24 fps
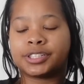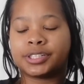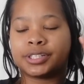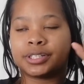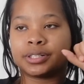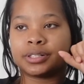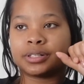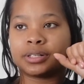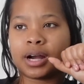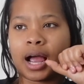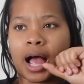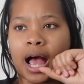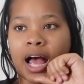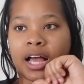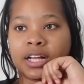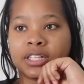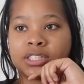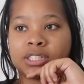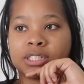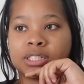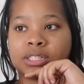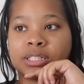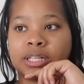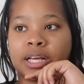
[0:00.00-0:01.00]
year, I
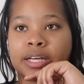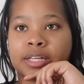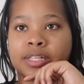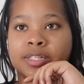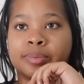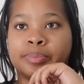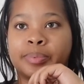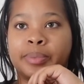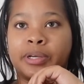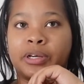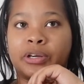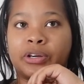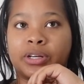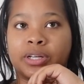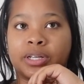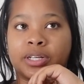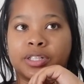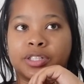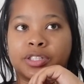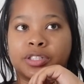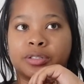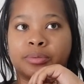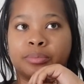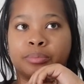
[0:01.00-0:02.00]
just
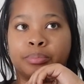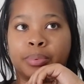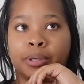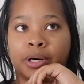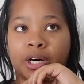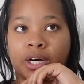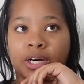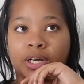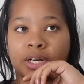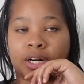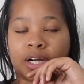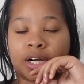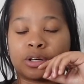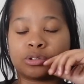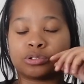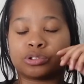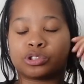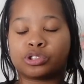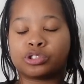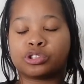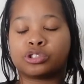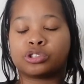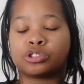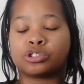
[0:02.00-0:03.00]
experienced burnout
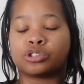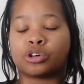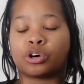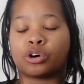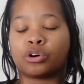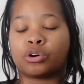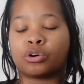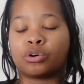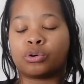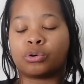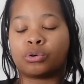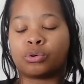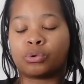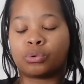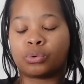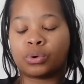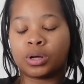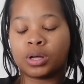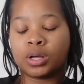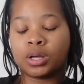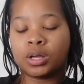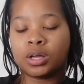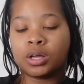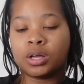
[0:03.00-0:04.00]
so
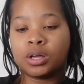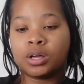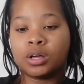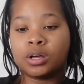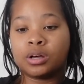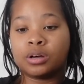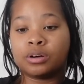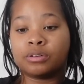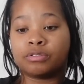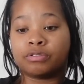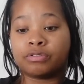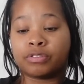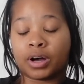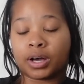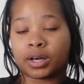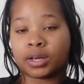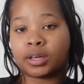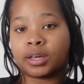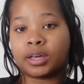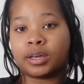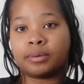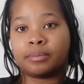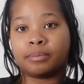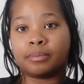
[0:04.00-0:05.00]

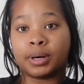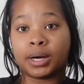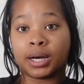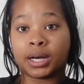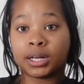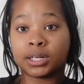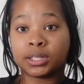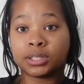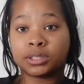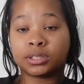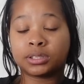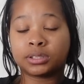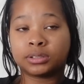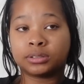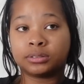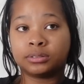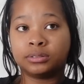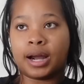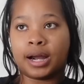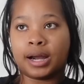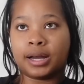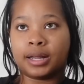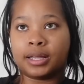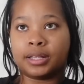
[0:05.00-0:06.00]
fucking much.
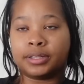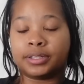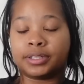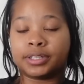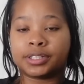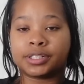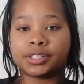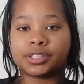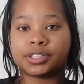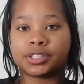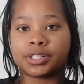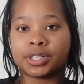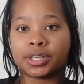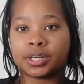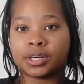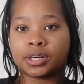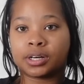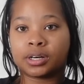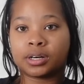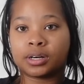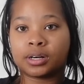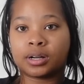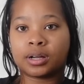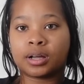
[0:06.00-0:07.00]
And this
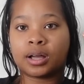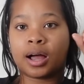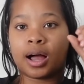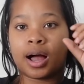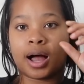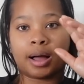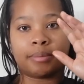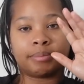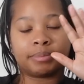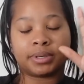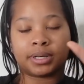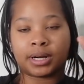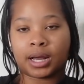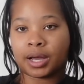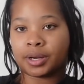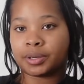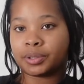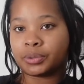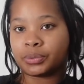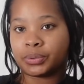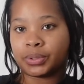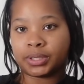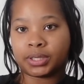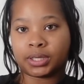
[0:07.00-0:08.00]
year, I'm not
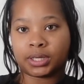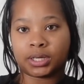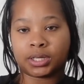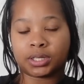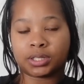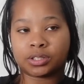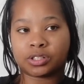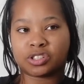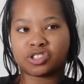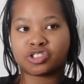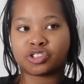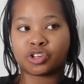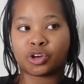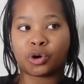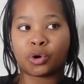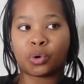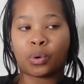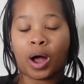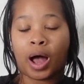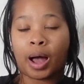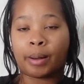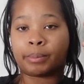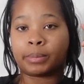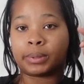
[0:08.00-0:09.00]
doing it. So
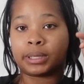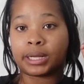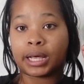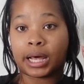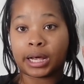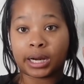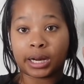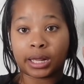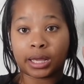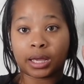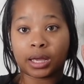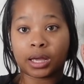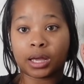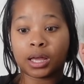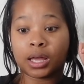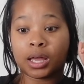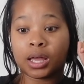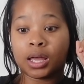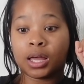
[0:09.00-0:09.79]
I'm letting